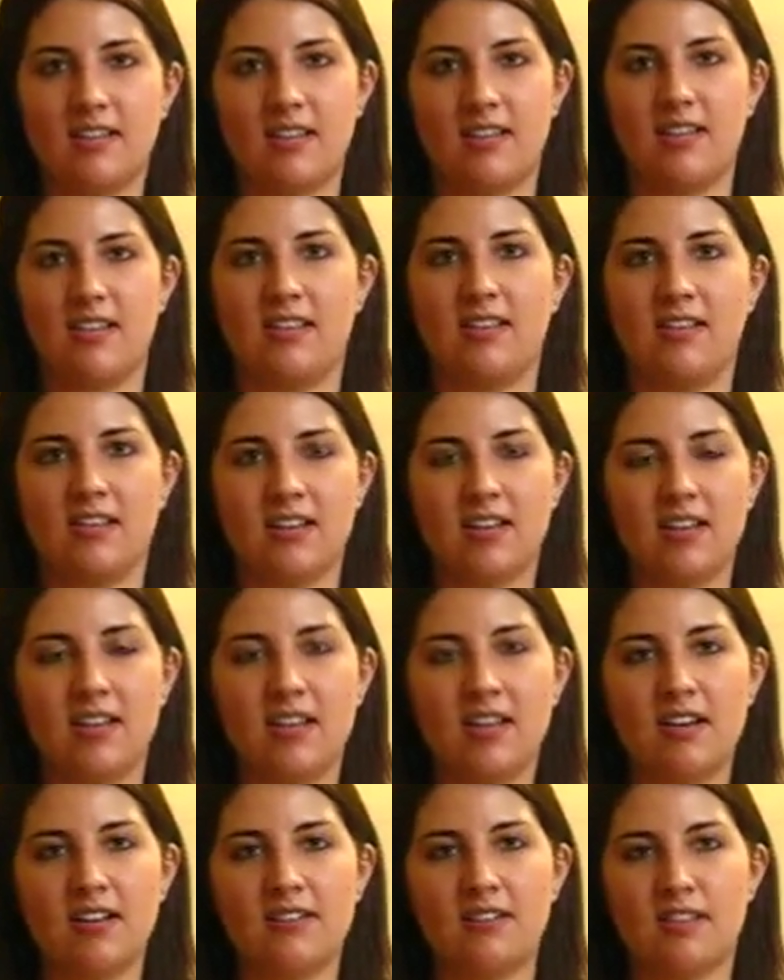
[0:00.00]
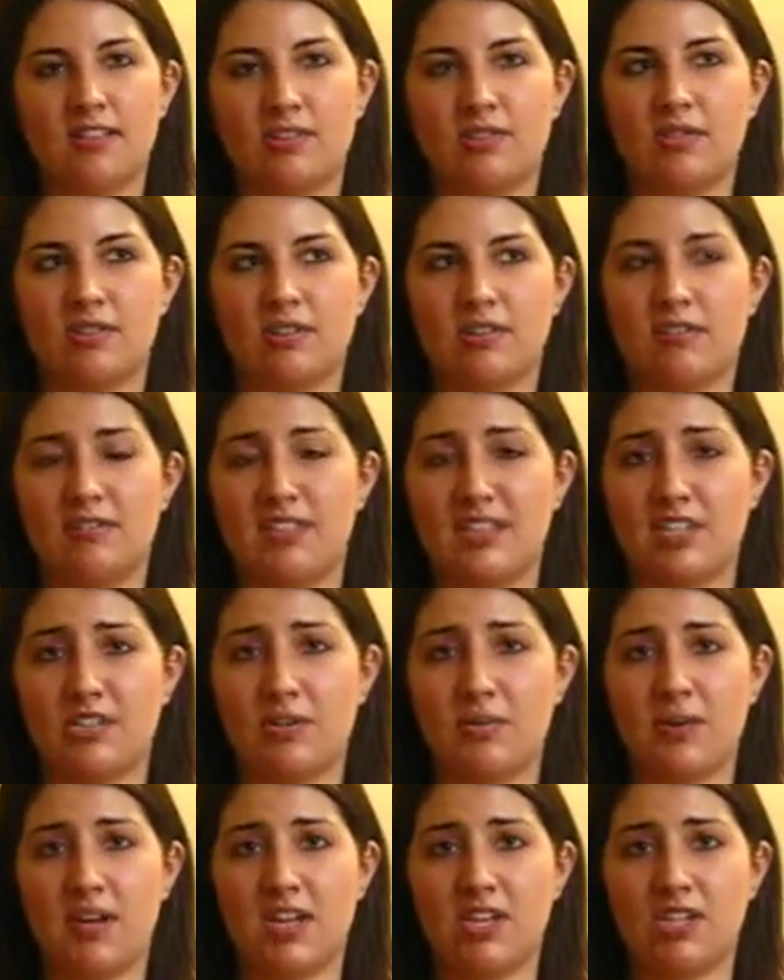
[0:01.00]
in these sort of
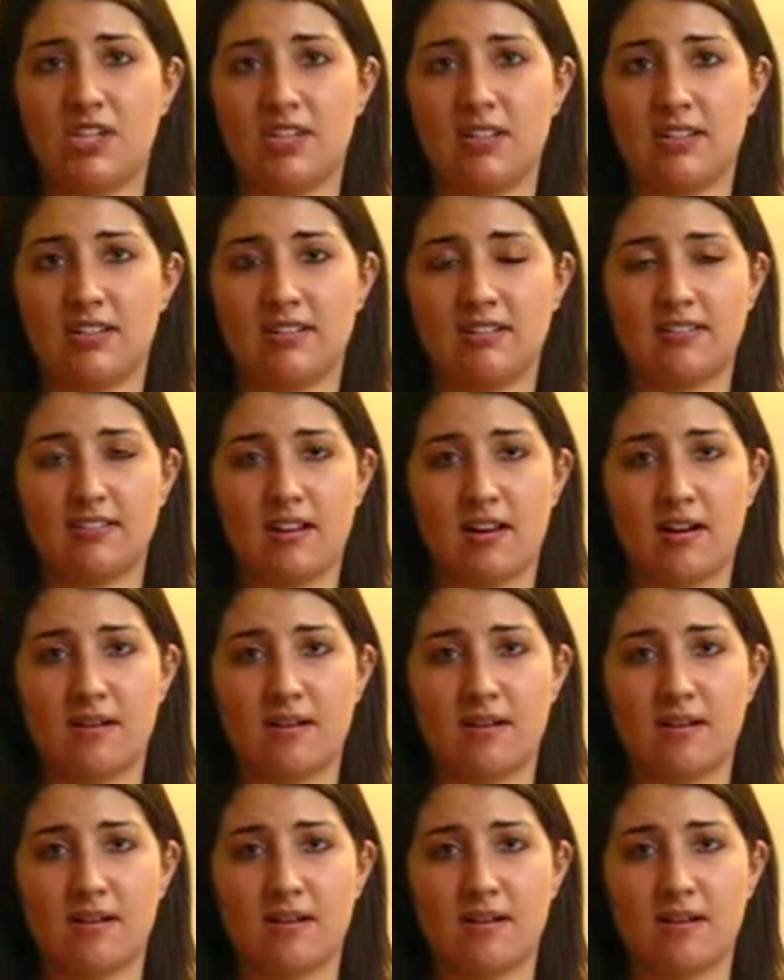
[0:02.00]
situations.